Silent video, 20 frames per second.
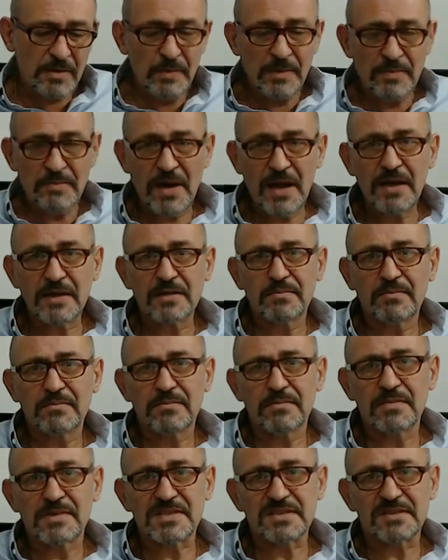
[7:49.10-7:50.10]
we made a
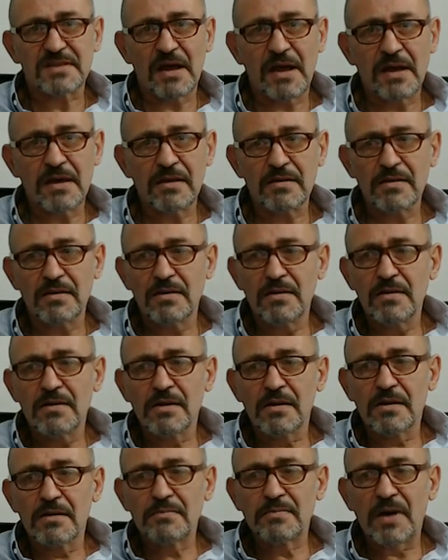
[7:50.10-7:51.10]
mistake
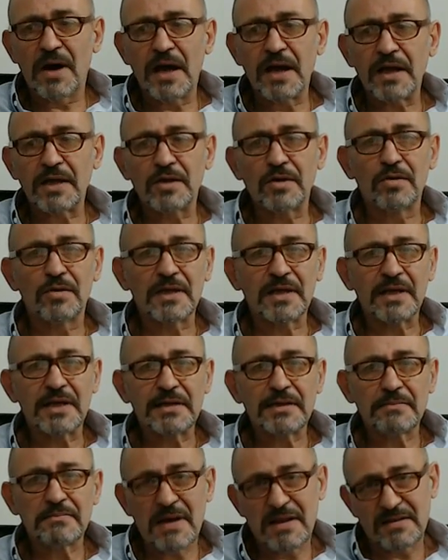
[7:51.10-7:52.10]
by calling
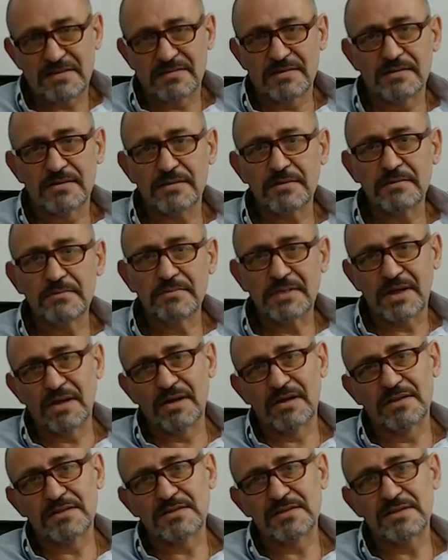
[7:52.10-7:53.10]
it a method,
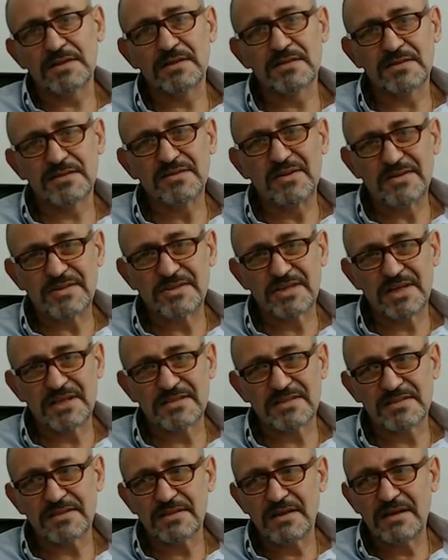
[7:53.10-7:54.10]
because it's not
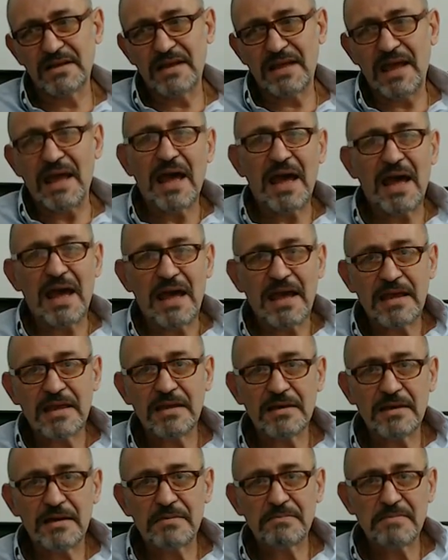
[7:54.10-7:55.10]
just
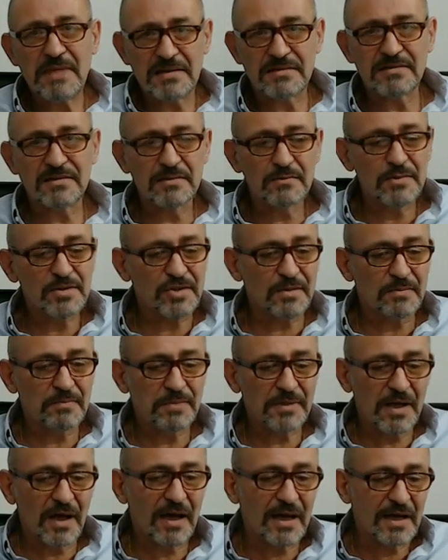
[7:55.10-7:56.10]
a method, which
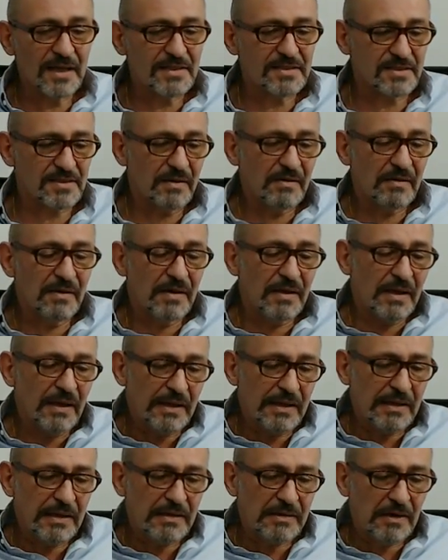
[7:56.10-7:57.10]
implies,
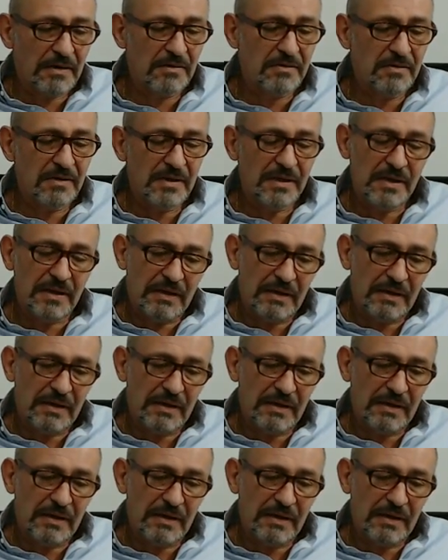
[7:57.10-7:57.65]
you know,